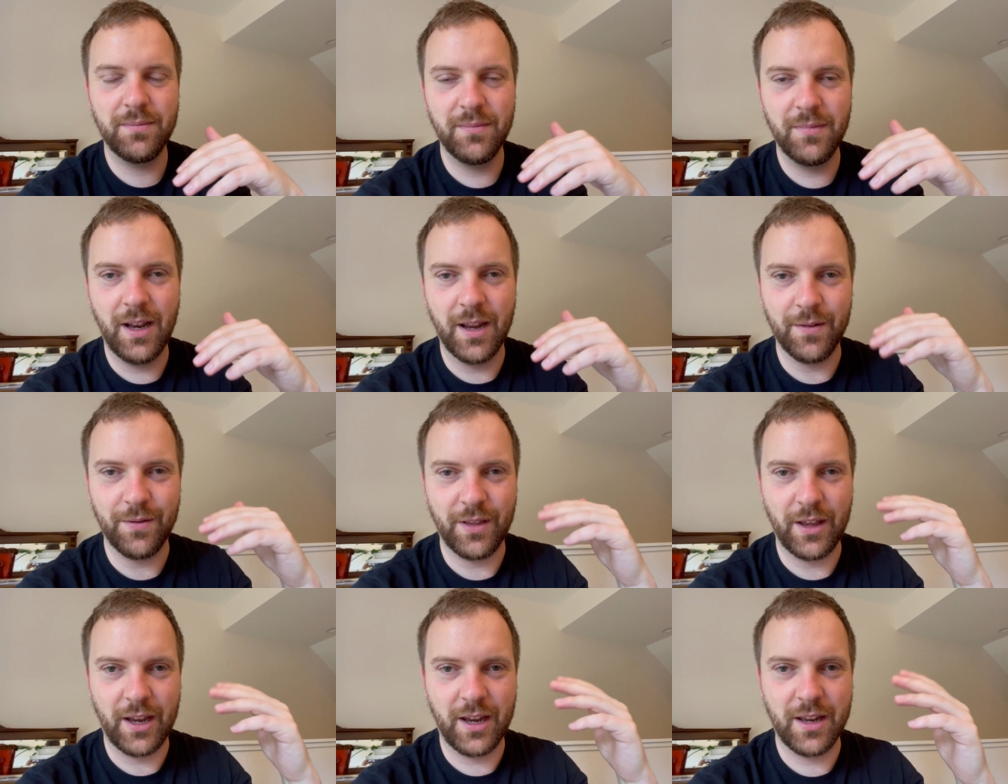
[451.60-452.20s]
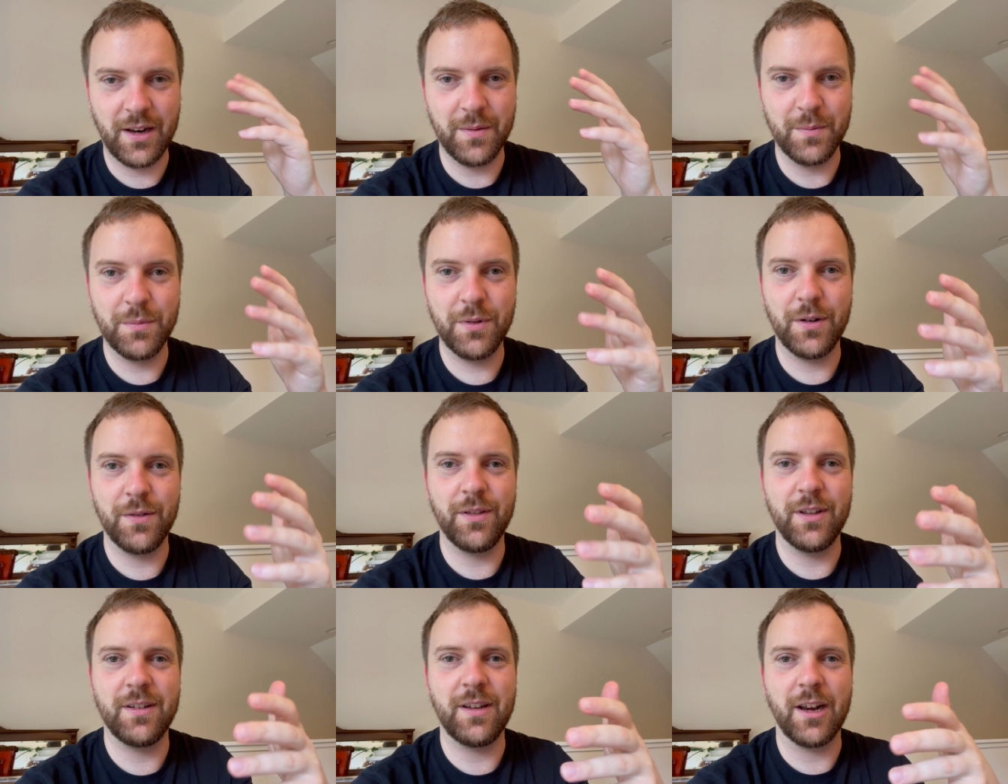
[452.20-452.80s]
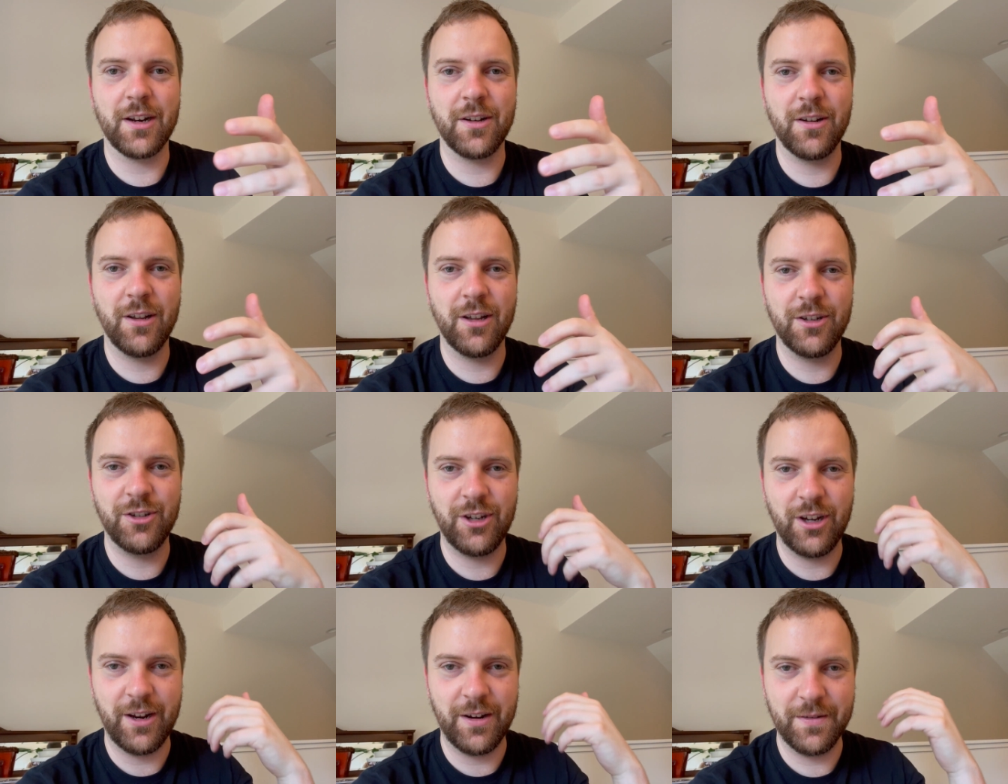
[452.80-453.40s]
if they can improve the
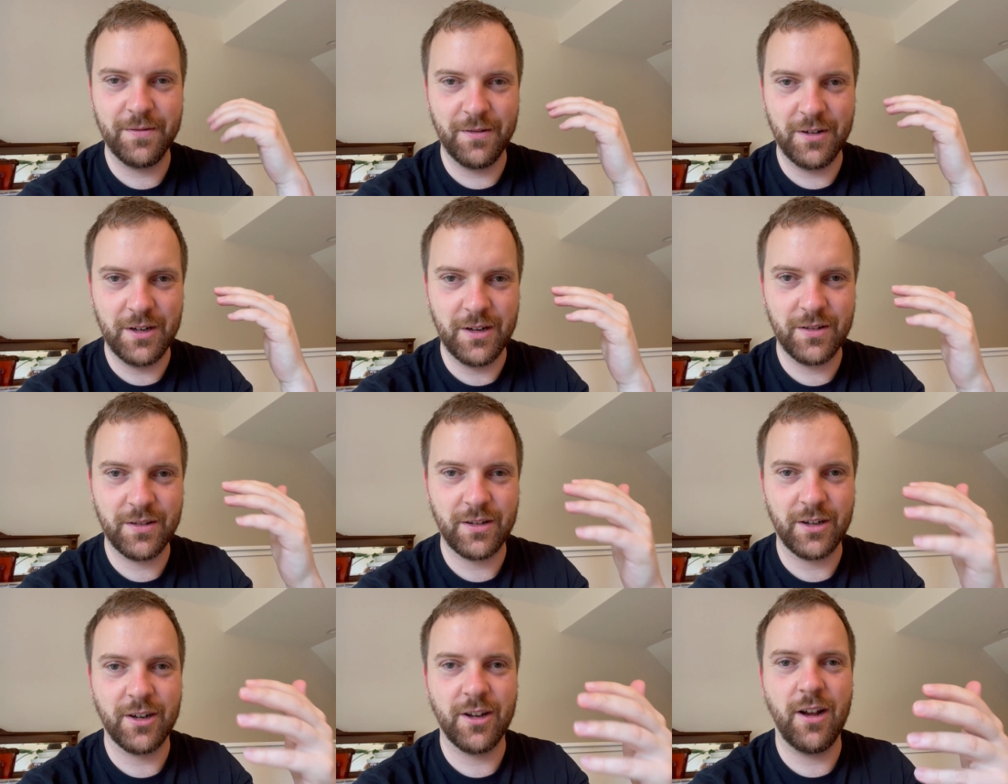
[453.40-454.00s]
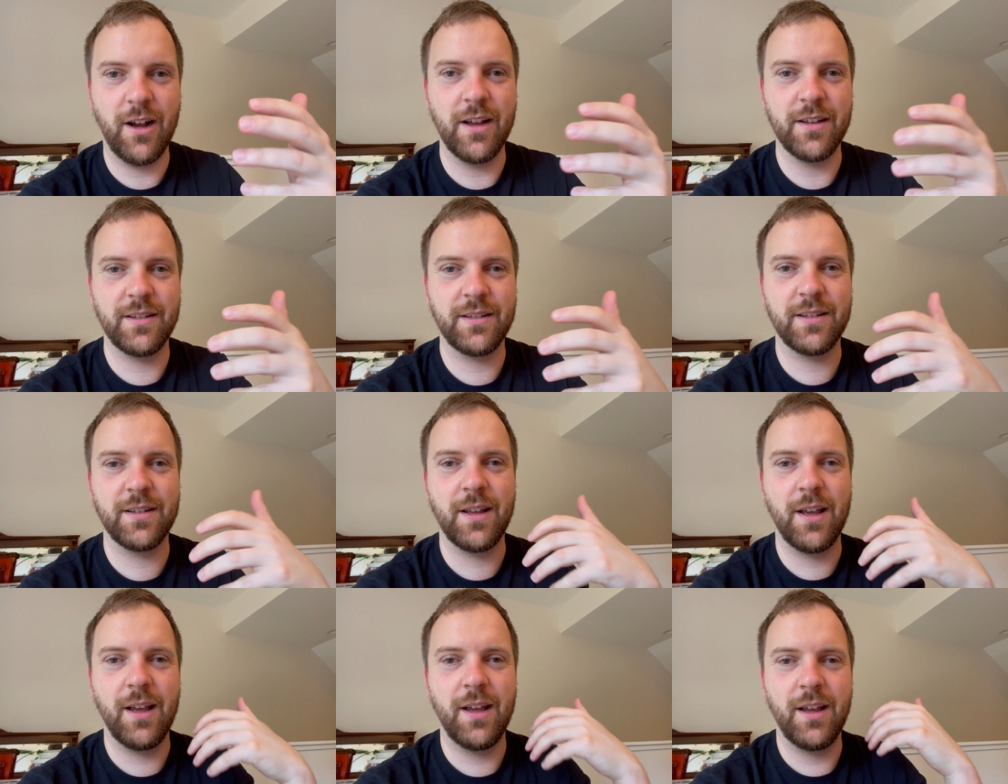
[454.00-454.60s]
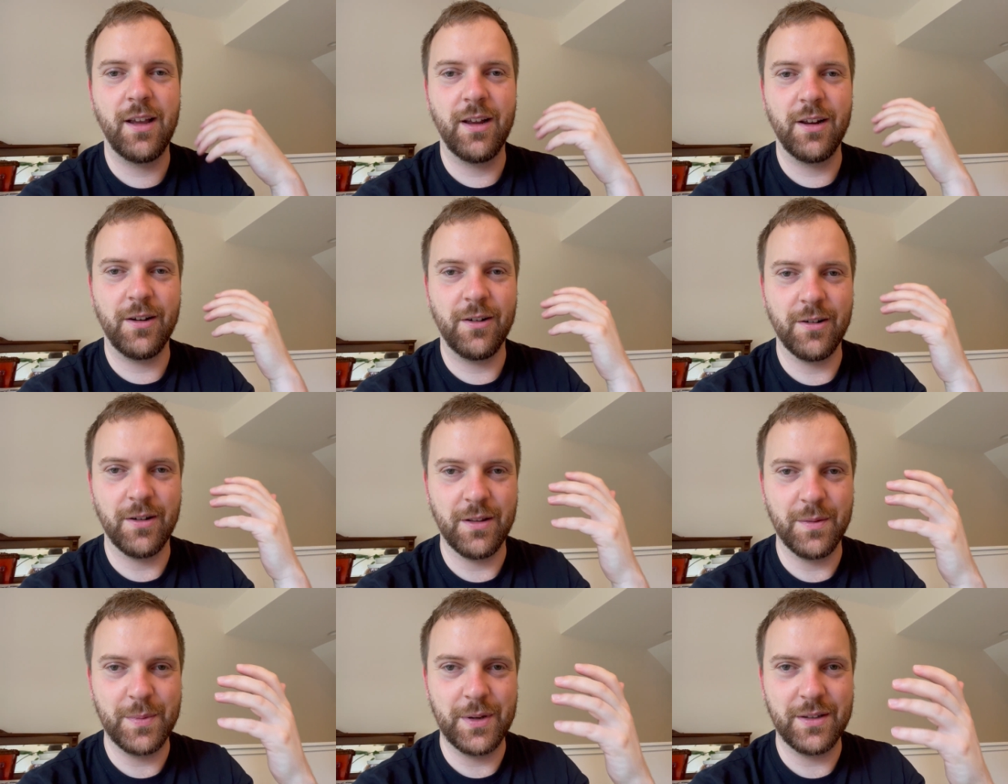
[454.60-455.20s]
technology, reduce their costs,
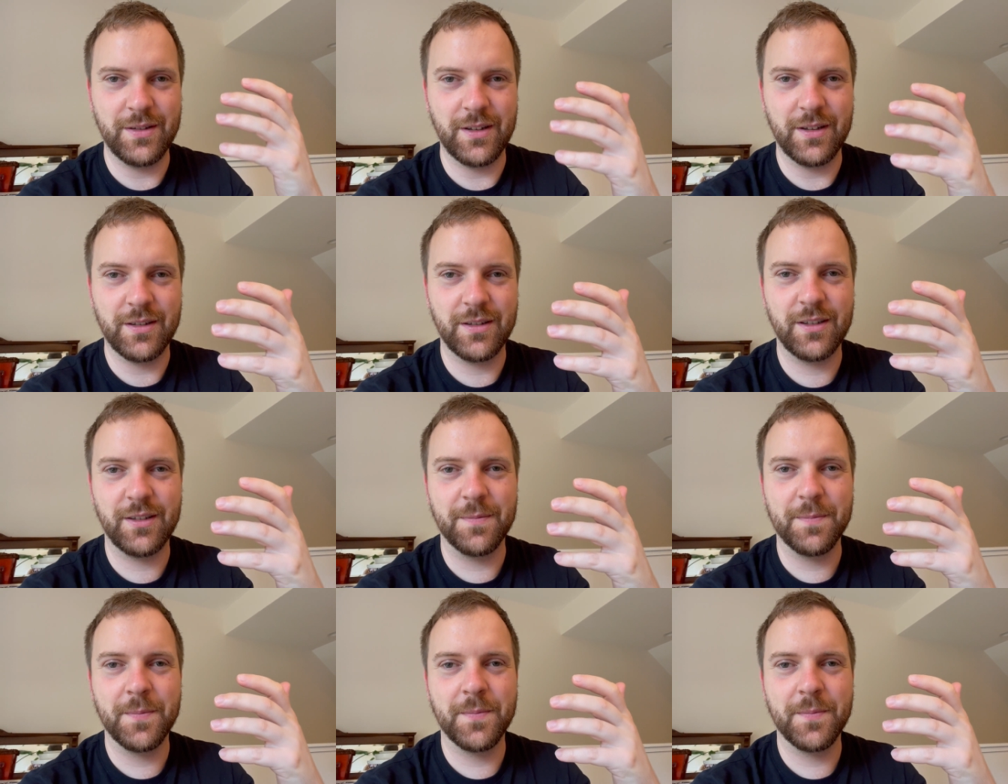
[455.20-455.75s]
grow the business,